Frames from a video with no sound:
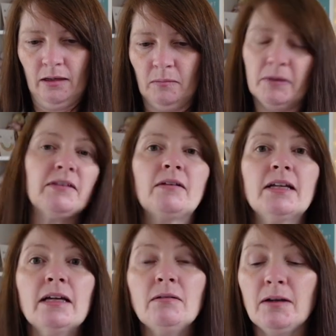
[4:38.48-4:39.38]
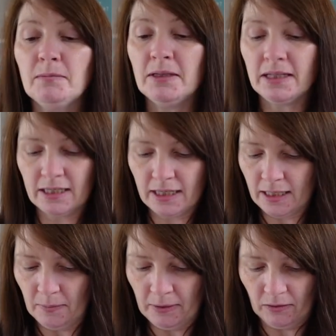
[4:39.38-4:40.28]
But so now I've been
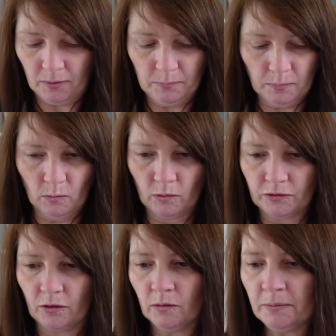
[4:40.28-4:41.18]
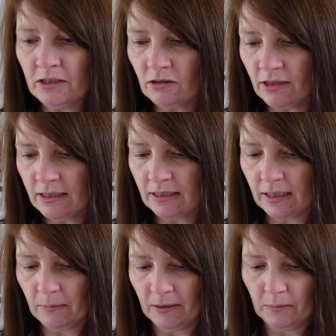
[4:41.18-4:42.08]
thinking about the border, or been trying to
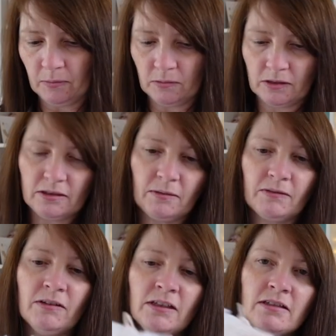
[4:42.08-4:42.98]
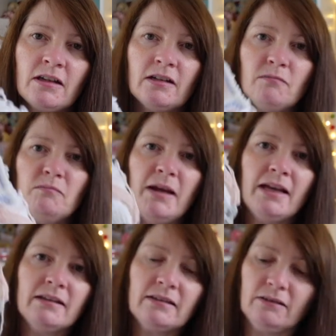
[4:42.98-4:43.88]
think about the border. So I've got this kind of
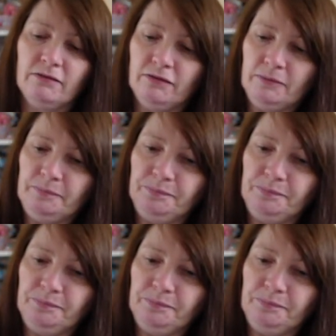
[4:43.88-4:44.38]
mess of